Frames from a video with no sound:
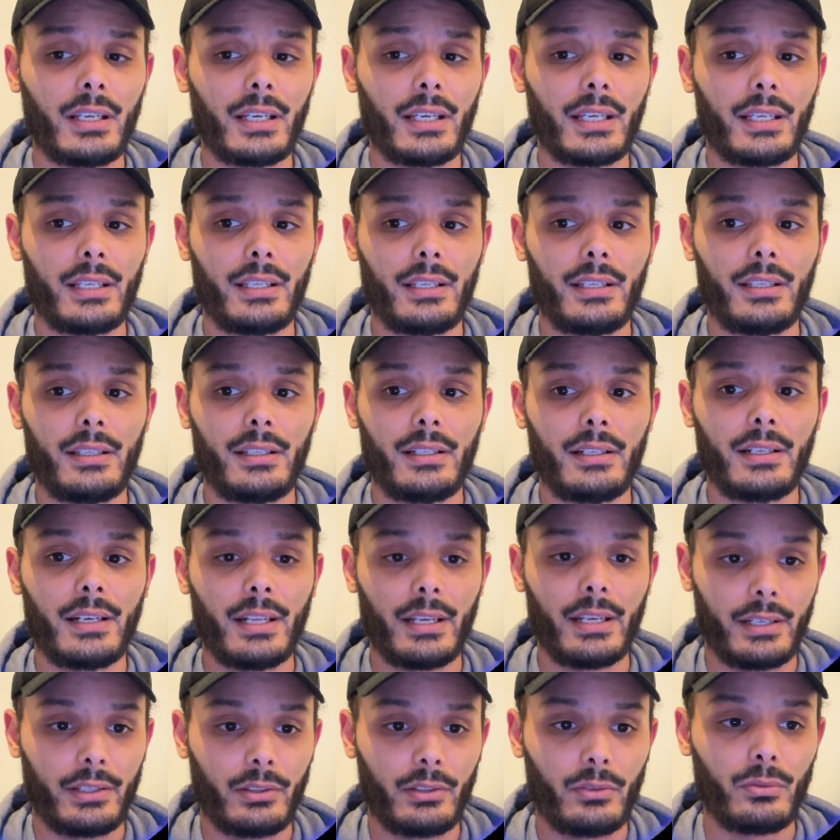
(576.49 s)
I
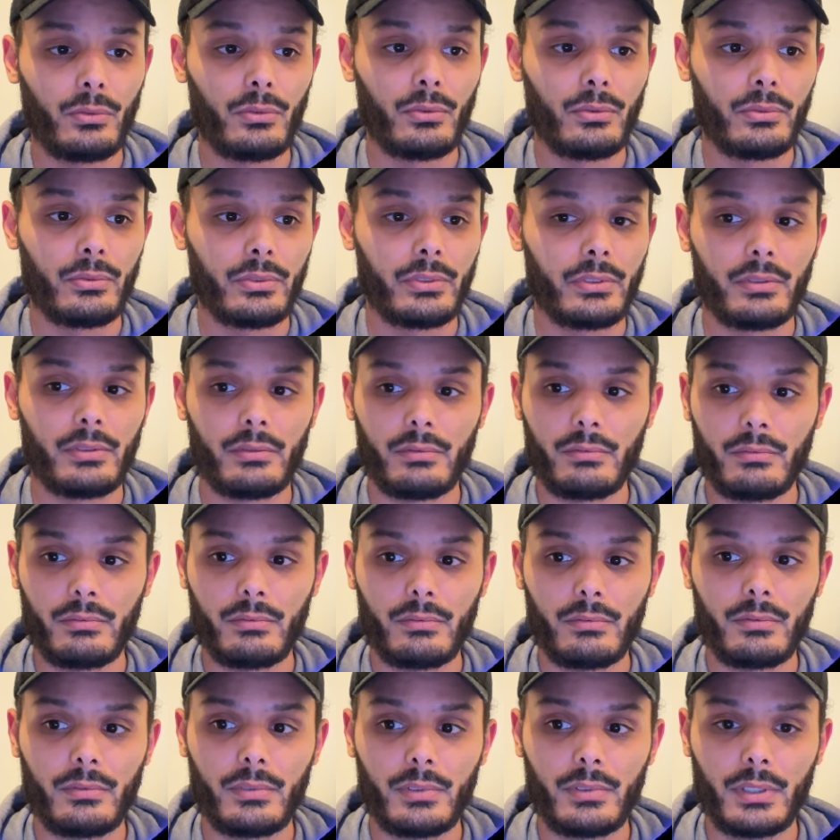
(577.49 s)
like to use
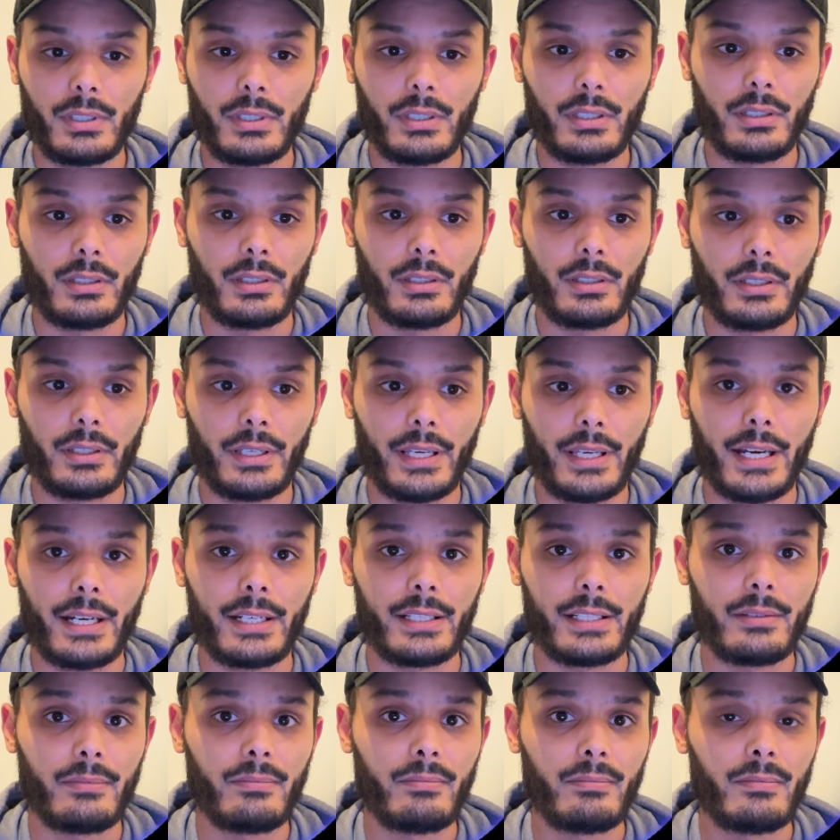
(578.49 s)

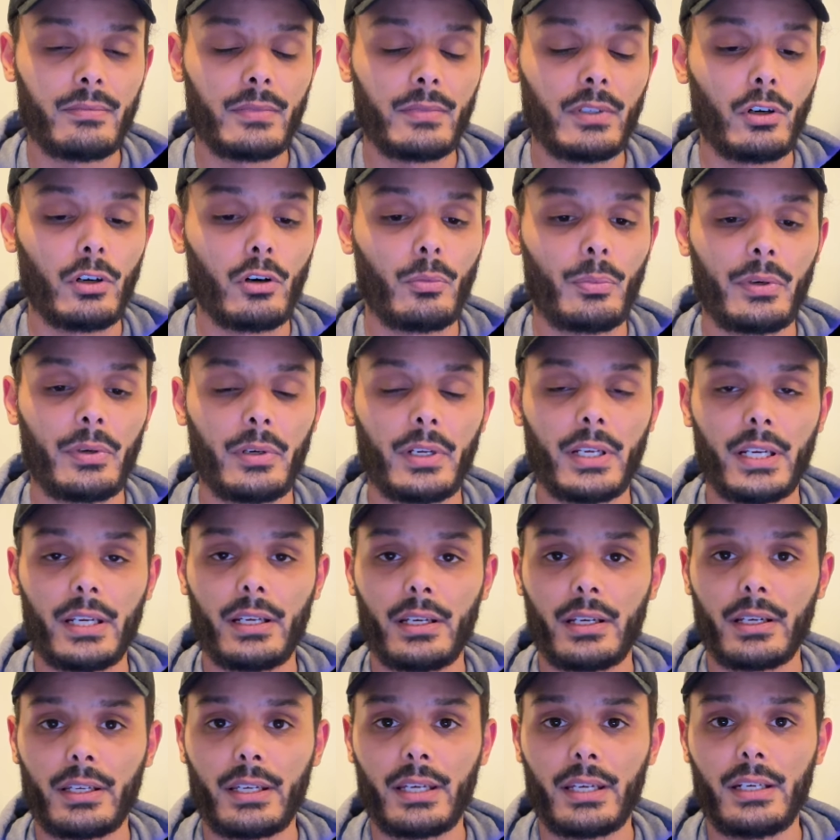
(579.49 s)
Kasm, open
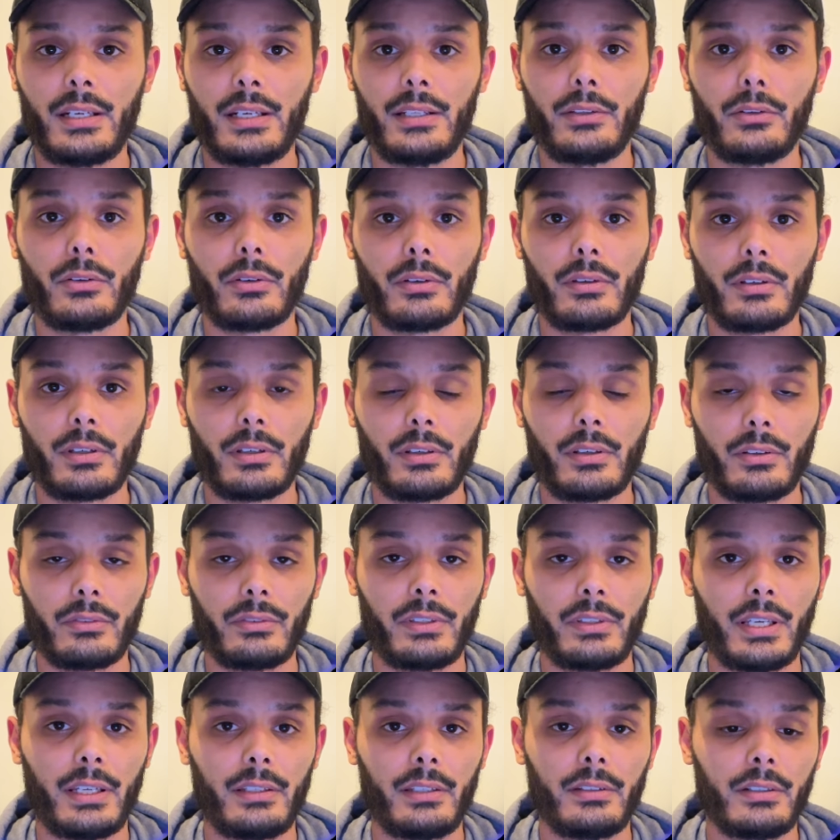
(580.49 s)
a Kali
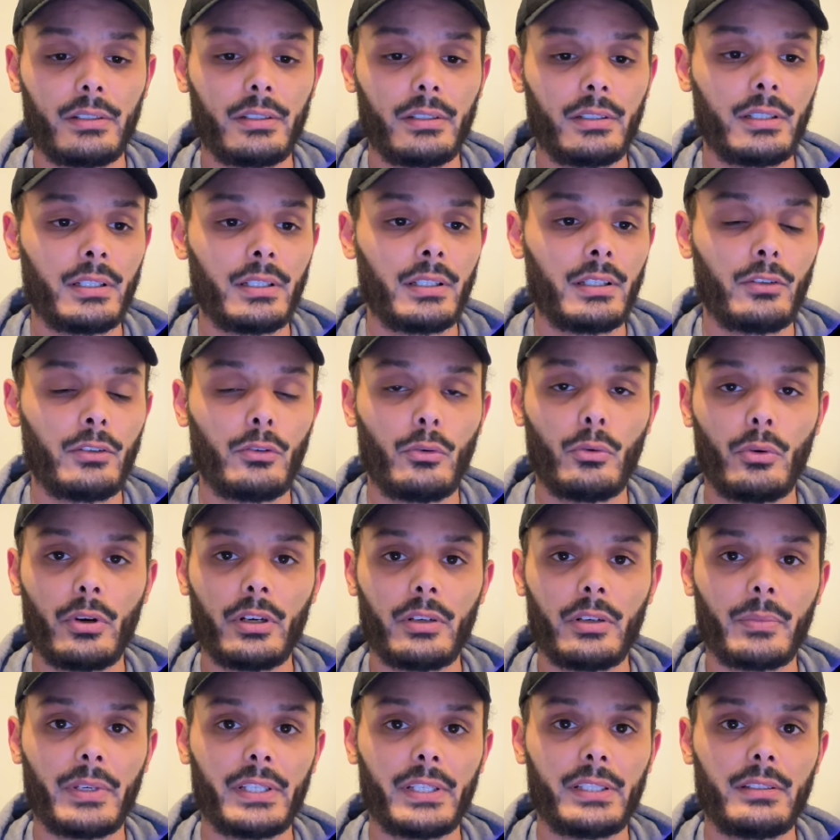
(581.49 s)
container,
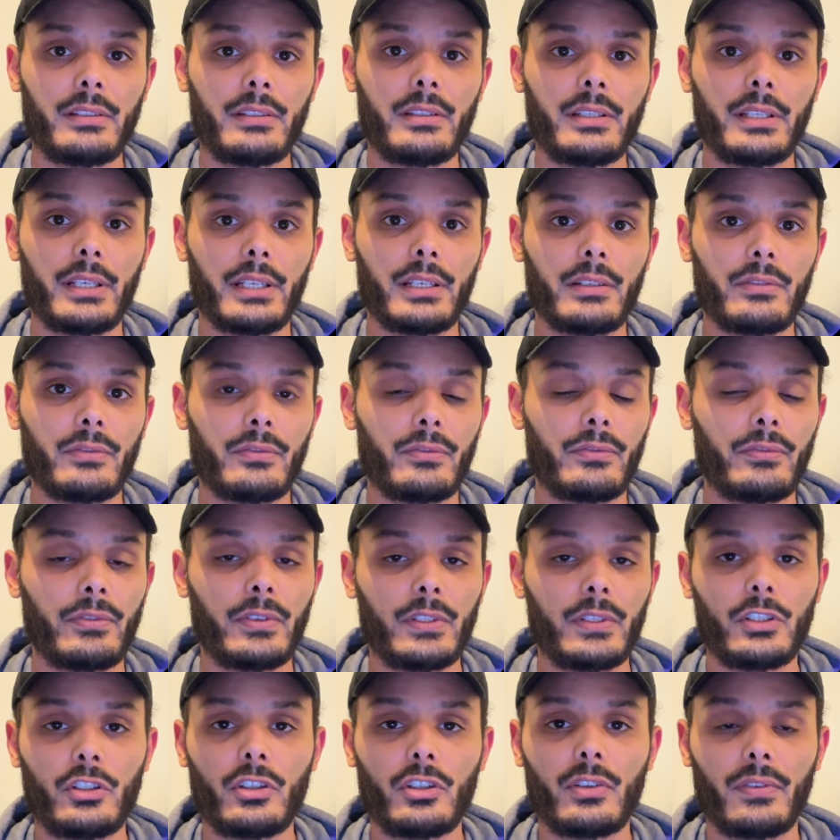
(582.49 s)
run my CTF,
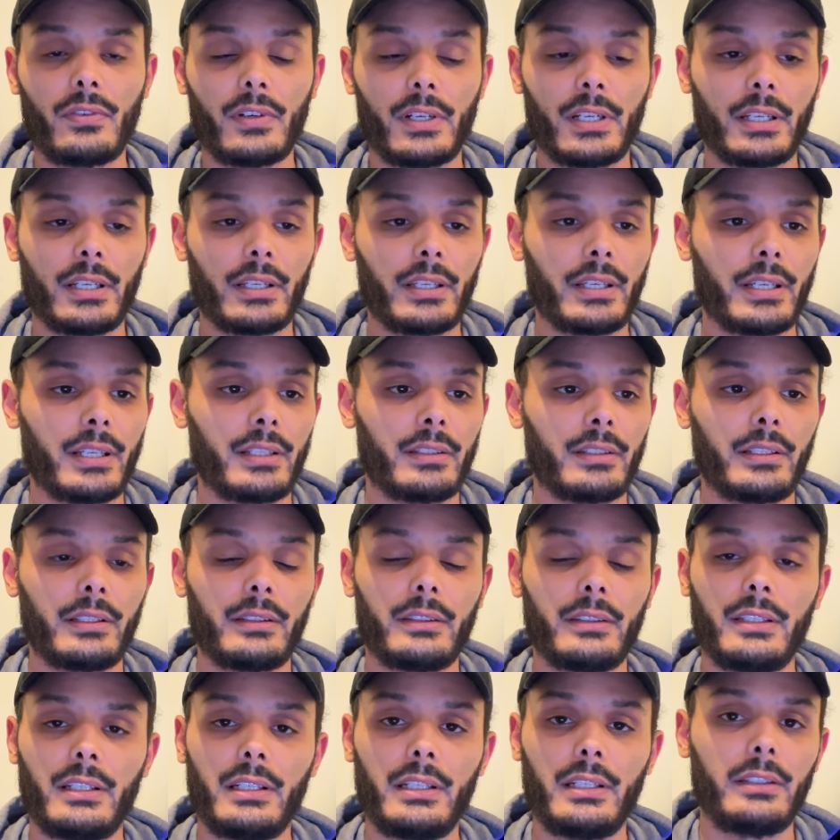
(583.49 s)
finish the flag, and
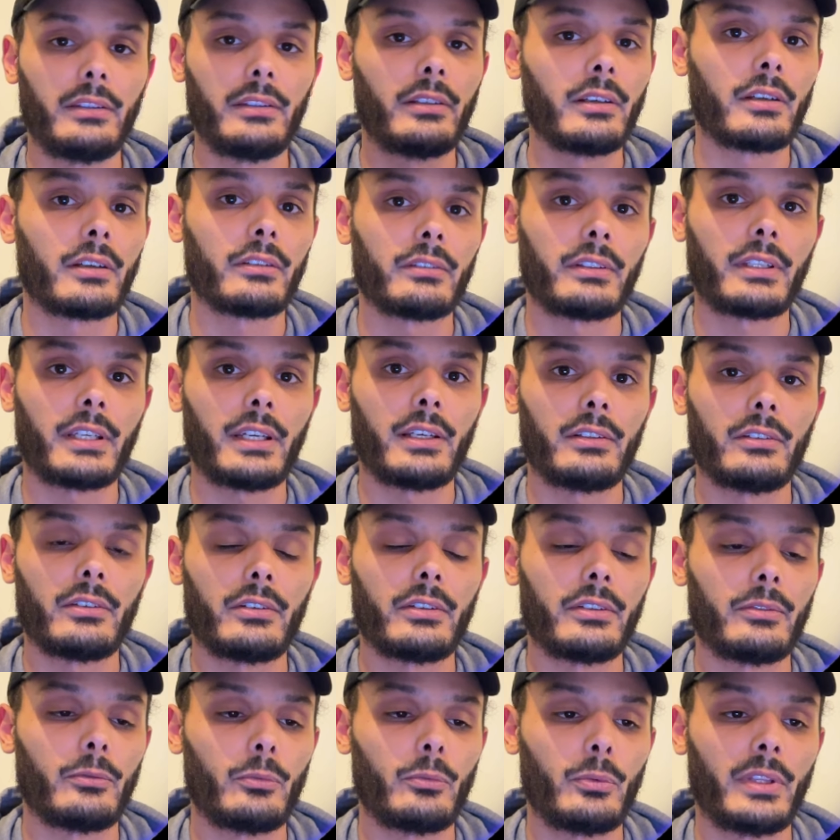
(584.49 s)
then delete the
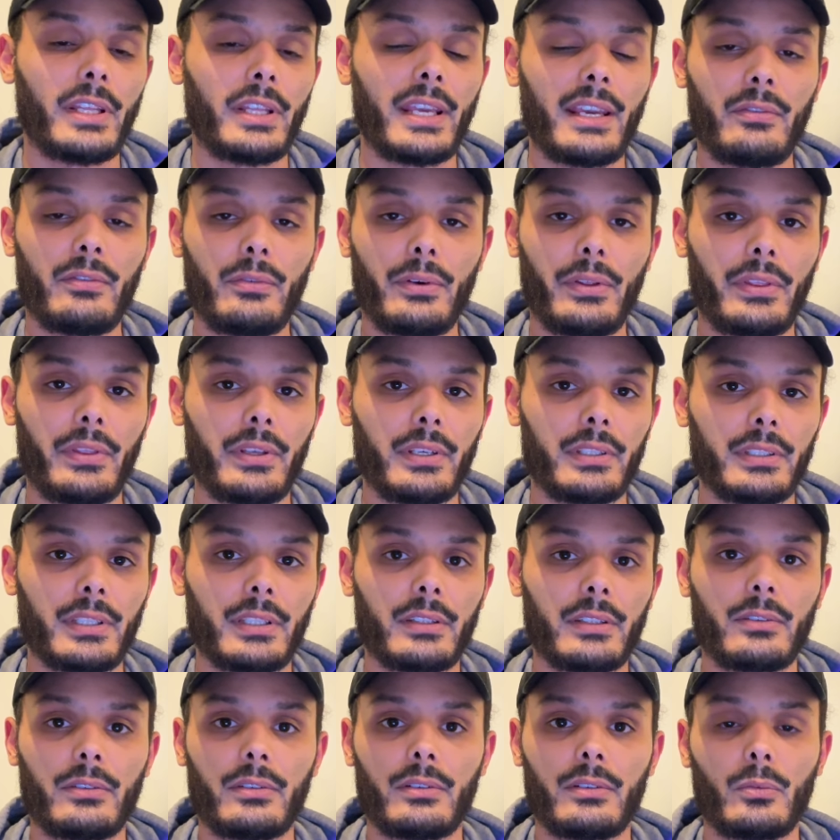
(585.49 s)
container with everything
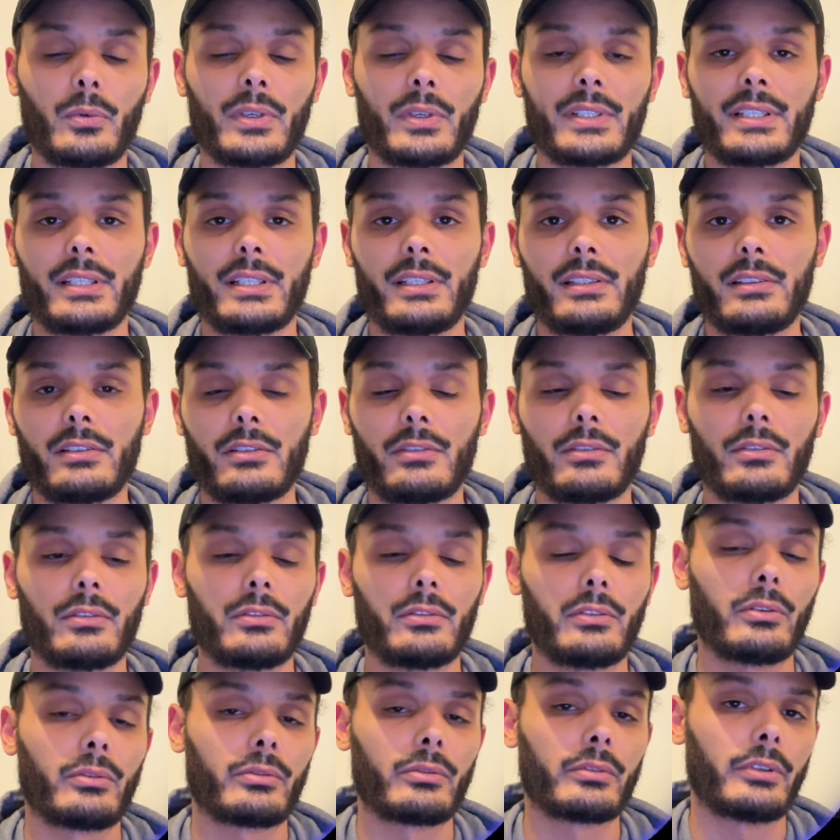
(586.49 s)
that was
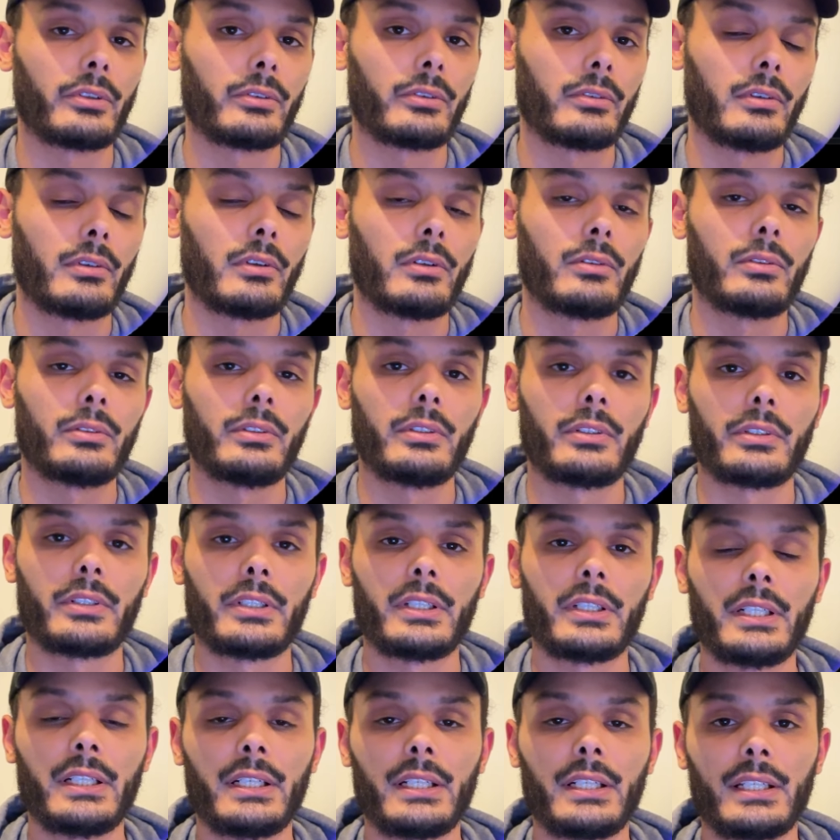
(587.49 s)
installed or downloaded or
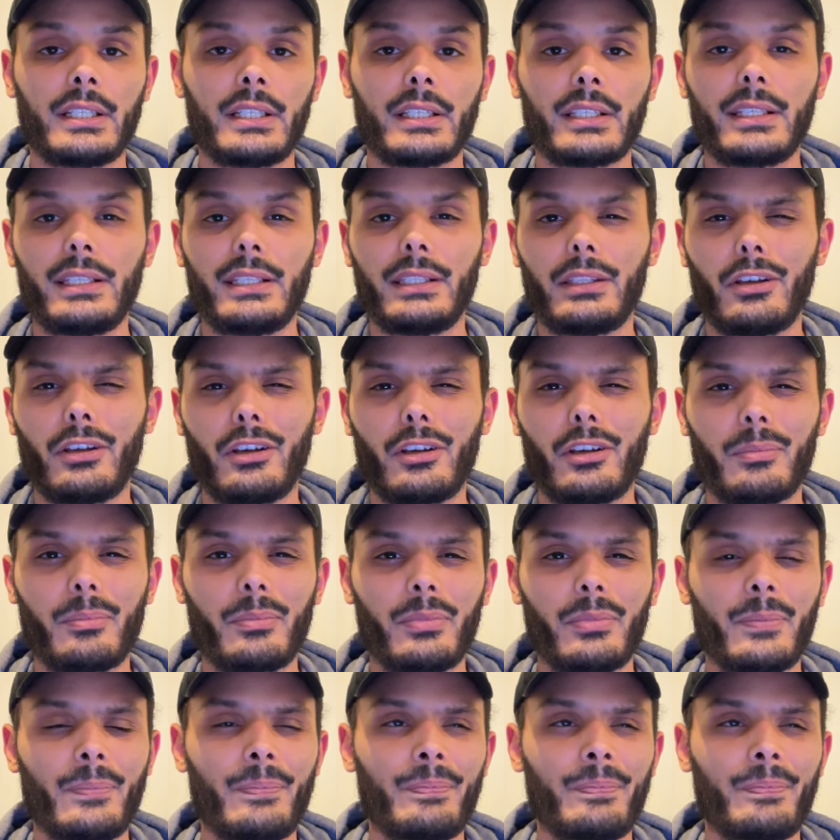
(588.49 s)
GitHub